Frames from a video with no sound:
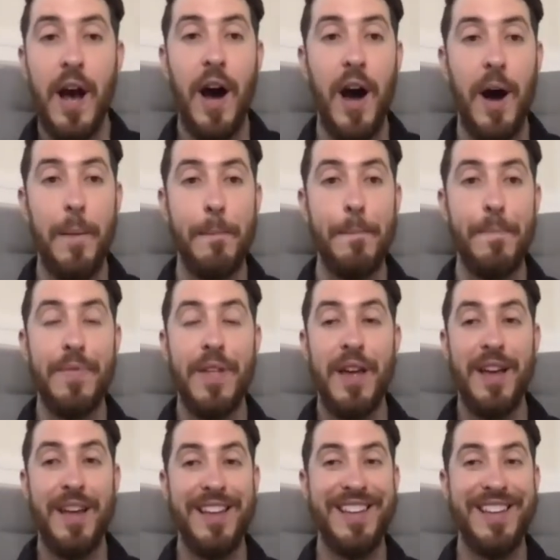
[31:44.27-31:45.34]

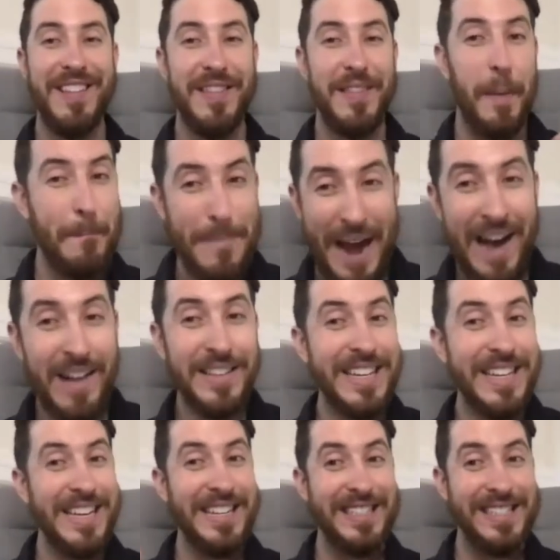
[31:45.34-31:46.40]
the
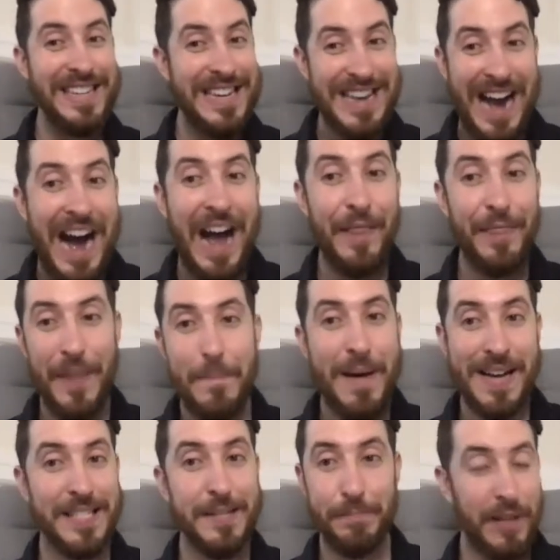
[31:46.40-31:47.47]
ballot is not the
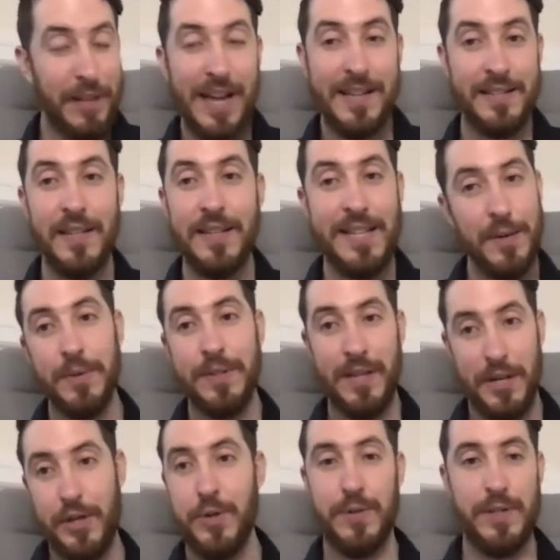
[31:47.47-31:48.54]
best place to deal with the
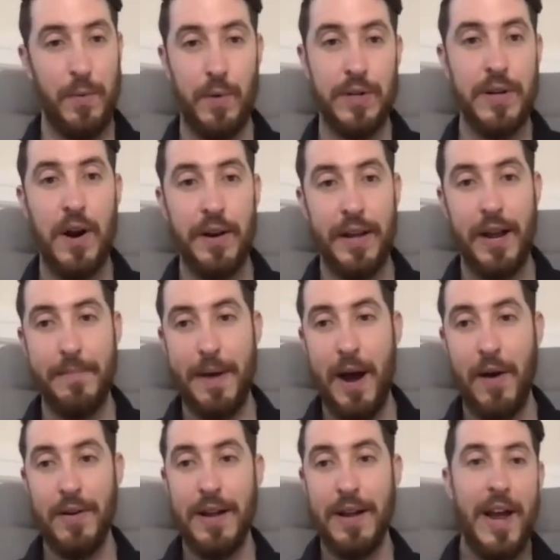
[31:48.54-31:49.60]
issues that we're talking about.